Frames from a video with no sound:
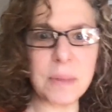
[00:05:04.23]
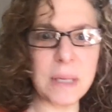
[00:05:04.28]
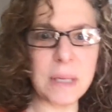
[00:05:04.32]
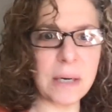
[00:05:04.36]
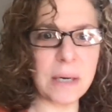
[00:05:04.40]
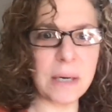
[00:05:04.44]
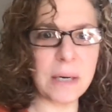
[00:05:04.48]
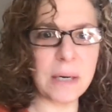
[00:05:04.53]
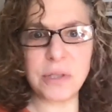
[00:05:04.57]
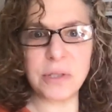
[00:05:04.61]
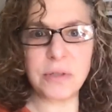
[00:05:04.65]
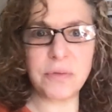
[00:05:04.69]
that I
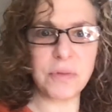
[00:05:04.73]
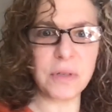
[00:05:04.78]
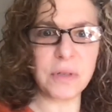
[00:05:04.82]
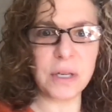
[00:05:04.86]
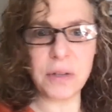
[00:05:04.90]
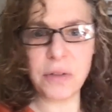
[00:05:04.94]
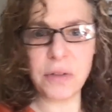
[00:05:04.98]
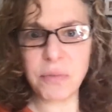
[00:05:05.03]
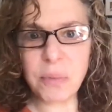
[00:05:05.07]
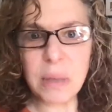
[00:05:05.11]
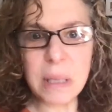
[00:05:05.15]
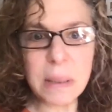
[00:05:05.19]
want to do for like
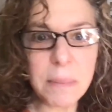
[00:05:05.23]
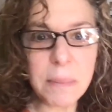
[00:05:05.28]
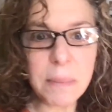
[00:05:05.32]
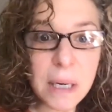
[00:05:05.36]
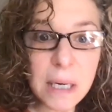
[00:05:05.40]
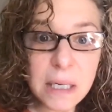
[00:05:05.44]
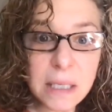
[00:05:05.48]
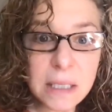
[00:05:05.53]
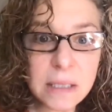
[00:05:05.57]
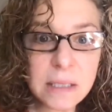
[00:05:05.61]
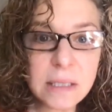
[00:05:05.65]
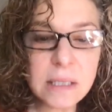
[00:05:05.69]
three
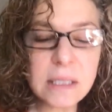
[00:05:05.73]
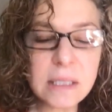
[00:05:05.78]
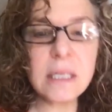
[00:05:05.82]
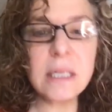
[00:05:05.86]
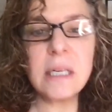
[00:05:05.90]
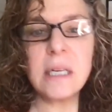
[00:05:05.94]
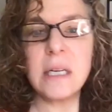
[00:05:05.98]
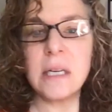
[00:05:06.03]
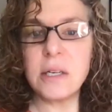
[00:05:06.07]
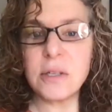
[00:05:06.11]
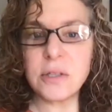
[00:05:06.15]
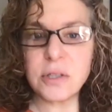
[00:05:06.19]
months.
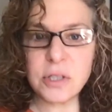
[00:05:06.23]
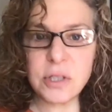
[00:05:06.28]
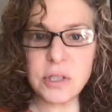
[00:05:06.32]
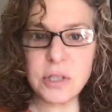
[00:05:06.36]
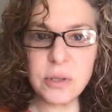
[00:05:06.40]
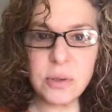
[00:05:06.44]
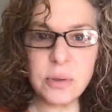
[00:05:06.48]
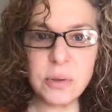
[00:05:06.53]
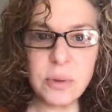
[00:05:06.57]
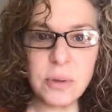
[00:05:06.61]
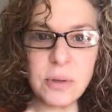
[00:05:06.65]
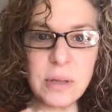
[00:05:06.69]

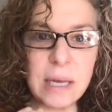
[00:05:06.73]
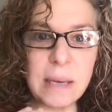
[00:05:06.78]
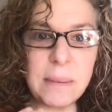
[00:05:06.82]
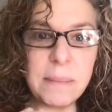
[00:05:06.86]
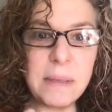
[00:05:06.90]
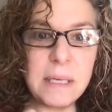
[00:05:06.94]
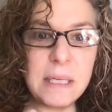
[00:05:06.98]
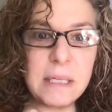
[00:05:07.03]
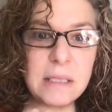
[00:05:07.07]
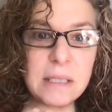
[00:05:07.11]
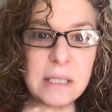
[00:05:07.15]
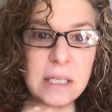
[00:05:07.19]
So that
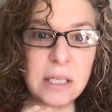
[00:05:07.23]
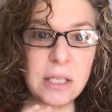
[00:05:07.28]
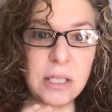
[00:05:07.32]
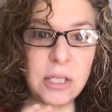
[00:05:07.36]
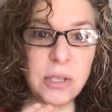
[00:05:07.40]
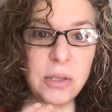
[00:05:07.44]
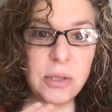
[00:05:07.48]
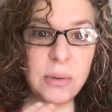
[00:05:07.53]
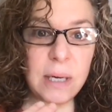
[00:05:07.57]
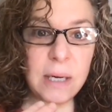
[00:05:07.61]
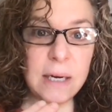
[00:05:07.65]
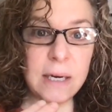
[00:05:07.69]
means that
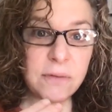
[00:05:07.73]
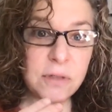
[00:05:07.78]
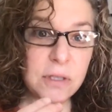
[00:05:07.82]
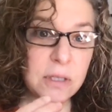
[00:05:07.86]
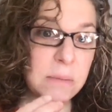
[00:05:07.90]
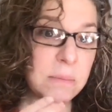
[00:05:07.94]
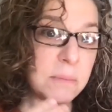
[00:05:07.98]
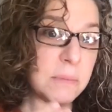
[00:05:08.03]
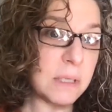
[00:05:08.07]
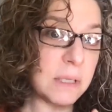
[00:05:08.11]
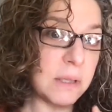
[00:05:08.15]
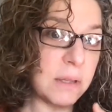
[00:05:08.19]
you have to, at
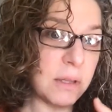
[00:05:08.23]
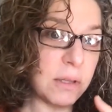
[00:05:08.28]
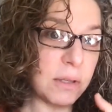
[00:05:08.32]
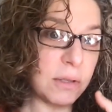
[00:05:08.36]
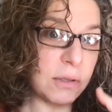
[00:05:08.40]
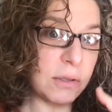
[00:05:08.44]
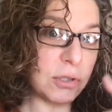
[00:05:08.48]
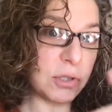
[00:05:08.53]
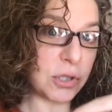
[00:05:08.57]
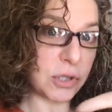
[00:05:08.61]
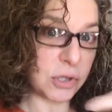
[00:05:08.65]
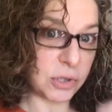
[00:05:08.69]
month
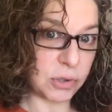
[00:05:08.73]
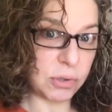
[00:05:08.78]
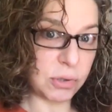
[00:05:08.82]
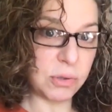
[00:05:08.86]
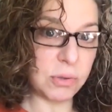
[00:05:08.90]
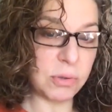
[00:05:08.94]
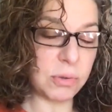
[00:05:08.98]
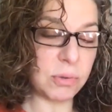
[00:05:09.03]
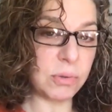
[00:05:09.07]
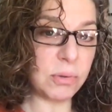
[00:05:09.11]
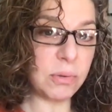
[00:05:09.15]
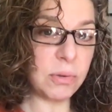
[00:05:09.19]

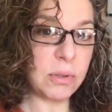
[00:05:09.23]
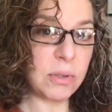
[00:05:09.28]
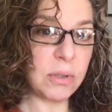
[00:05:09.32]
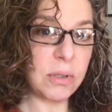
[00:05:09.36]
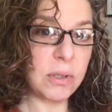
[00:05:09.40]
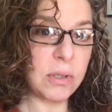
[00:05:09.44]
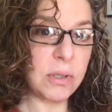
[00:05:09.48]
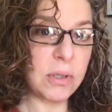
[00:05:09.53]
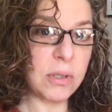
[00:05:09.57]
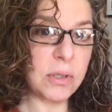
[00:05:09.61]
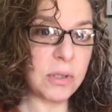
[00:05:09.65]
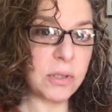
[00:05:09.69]
two,
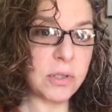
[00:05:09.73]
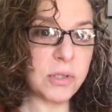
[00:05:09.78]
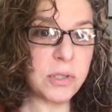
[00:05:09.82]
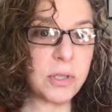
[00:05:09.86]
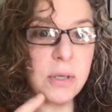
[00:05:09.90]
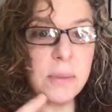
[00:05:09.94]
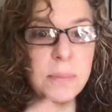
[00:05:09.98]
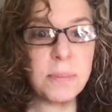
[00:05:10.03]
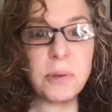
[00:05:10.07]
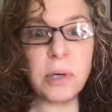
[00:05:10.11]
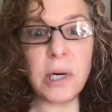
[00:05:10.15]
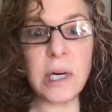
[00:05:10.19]

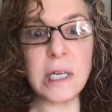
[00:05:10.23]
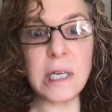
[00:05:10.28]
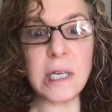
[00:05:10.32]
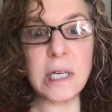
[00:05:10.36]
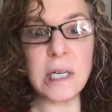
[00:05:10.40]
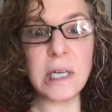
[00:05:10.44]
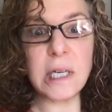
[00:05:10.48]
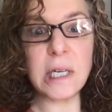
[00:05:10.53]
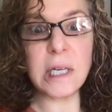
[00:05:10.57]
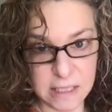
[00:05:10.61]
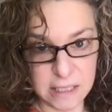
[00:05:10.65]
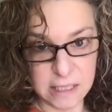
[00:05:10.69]
start
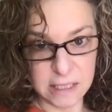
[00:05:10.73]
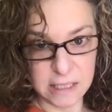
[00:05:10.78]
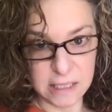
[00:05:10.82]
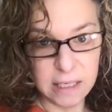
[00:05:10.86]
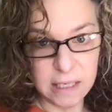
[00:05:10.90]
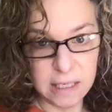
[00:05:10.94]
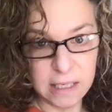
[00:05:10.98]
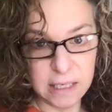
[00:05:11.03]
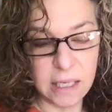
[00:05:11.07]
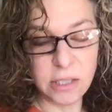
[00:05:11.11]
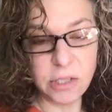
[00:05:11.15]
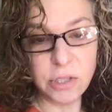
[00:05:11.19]
prospecting
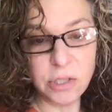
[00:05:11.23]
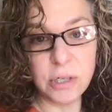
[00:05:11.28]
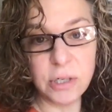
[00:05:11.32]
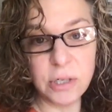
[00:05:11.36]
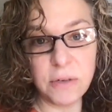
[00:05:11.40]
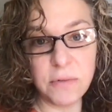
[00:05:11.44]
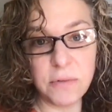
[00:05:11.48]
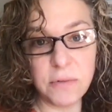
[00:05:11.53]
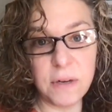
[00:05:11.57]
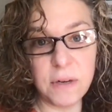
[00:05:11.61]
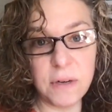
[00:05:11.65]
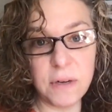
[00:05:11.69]
again, trying to
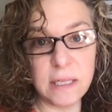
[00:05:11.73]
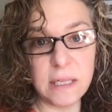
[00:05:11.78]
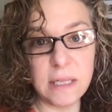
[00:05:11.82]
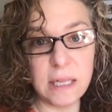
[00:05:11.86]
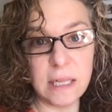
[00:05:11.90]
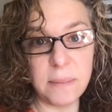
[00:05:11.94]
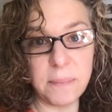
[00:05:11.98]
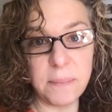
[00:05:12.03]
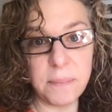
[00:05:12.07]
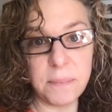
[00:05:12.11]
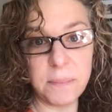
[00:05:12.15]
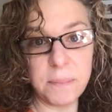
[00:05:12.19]
find
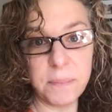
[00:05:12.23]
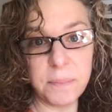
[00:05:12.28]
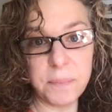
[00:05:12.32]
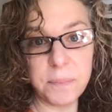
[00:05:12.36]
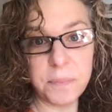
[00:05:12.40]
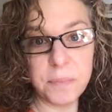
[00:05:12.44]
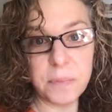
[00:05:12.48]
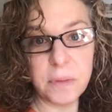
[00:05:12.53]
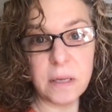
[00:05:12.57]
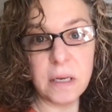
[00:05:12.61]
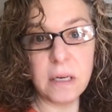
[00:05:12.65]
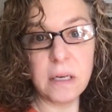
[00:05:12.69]
them.
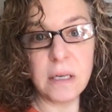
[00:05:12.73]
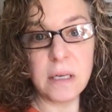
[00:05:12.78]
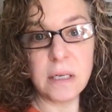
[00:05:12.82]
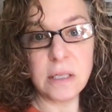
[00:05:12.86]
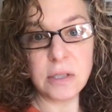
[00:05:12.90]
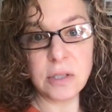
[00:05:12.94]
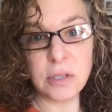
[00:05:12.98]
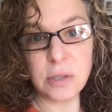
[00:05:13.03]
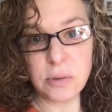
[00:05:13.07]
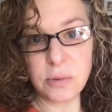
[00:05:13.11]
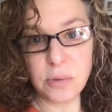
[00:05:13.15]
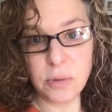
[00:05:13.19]

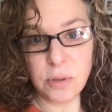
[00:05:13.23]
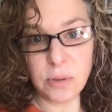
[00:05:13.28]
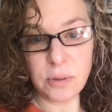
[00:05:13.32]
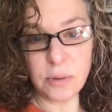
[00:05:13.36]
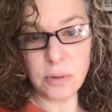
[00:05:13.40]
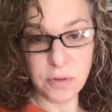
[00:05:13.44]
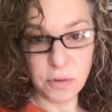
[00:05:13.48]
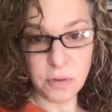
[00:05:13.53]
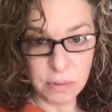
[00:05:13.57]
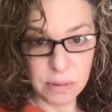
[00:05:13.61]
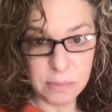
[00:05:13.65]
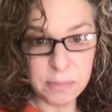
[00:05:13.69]
So you have a
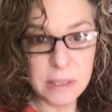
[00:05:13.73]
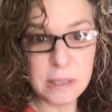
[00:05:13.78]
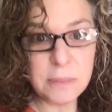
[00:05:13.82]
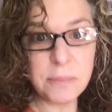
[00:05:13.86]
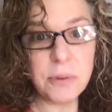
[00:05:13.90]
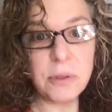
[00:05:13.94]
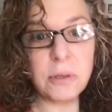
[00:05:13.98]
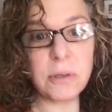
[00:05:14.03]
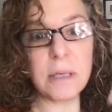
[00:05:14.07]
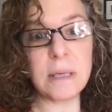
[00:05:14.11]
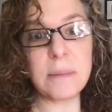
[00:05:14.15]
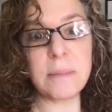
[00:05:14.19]
three month
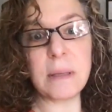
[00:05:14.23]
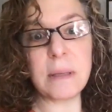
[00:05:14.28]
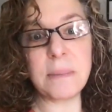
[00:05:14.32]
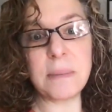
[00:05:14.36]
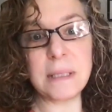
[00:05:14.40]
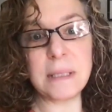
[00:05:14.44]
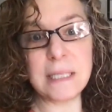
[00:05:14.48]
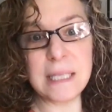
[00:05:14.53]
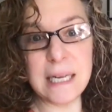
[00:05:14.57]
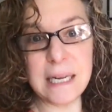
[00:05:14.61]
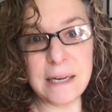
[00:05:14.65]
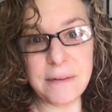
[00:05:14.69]
program. That
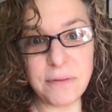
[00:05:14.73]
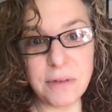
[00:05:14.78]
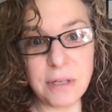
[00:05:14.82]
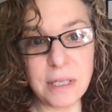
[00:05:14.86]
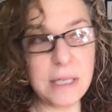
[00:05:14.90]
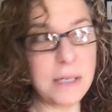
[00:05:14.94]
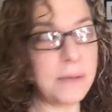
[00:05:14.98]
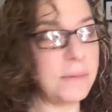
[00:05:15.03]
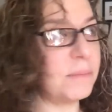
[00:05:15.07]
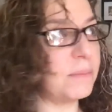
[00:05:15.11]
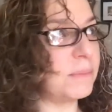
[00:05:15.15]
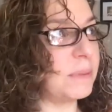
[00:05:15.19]
means
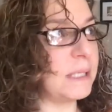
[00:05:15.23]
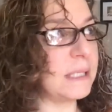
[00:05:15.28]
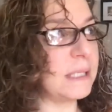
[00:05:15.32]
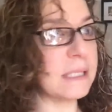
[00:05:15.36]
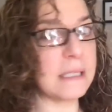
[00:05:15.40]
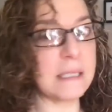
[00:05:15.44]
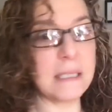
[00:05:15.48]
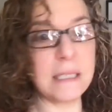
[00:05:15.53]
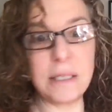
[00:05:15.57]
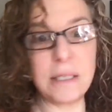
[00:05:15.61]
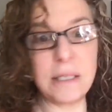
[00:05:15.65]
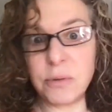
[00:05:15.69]
every
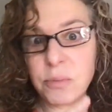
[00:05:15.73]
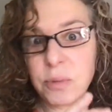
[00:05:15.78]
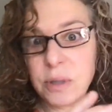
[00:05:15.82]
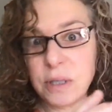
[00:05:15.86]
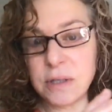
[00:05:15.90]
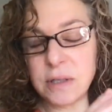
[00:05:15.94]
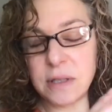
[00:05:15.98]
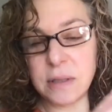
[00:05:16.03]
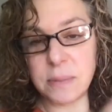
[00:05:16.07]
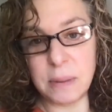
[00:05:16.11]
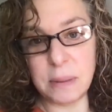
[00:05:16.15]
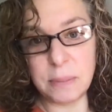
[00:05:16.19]
basically you're
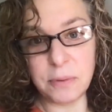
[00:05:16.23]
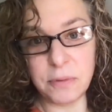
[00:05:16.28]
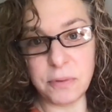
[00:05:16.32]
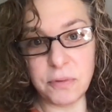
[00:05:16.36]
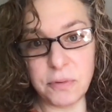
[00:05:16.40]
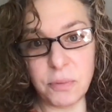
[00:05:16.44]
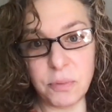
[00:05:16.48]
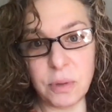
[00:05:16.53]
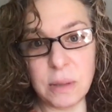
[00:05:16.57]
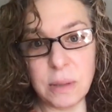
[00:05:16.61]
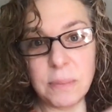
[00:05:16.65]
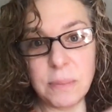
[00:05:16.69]
with people for
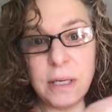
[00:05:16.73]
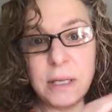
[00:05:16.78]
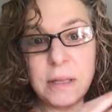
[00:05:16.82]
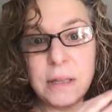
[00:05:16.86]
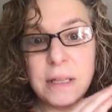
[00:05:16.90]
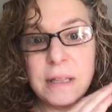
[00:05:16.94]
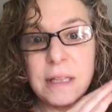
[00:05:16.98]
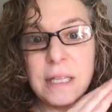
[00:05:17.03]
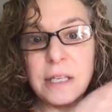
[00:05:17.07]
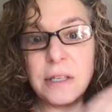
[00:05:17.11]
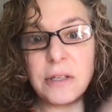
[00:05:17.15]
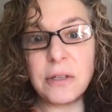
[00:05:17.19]
one month
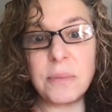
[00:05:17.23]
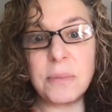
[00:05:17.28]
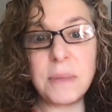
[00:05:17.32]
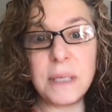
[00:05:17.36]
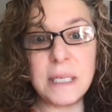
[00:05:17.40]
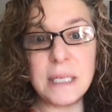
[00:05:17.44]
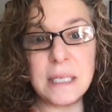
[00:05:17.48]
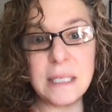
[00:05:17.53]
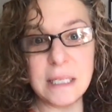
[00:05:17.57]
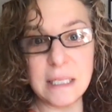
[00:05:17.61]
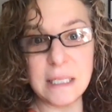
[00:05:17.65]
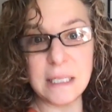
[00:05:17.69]
and then you're
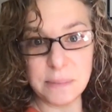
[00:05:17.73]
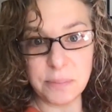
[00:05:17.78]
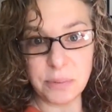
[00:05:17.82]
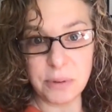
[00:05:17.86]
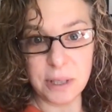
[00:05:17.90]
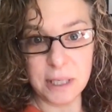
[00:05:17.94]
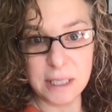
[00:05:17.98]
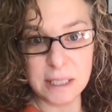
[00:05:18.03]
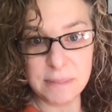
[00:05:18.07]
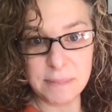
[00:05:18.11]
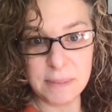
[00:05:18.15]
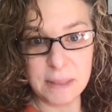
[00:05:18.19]
immediately into
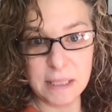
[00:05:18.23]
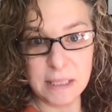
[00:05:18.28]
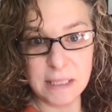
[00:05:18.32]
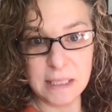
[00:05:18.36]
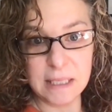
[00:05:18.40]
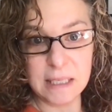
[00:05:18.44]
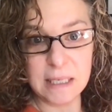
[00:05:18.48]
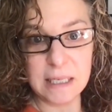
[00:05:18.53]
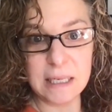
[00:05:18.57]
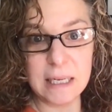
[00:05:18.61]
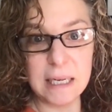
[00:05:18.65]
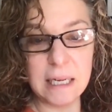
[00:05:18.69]

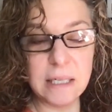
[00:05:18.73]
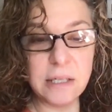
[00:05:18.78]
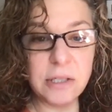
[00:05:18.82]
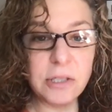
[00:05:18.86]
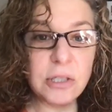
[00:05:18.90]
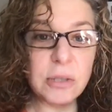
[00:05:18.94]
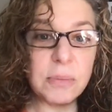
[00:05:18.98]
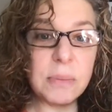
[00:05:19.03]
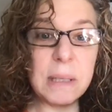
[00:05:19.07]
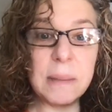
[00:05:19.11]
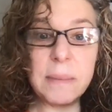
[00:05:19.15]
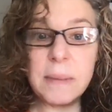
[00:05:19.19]
prospecting again. So
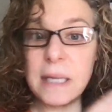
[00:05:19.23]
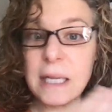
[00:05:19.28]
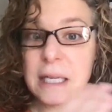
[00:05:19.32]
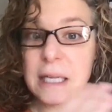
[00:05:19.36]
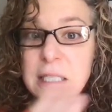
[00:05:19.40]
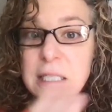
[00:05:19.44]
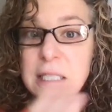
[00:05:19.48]
maybe that's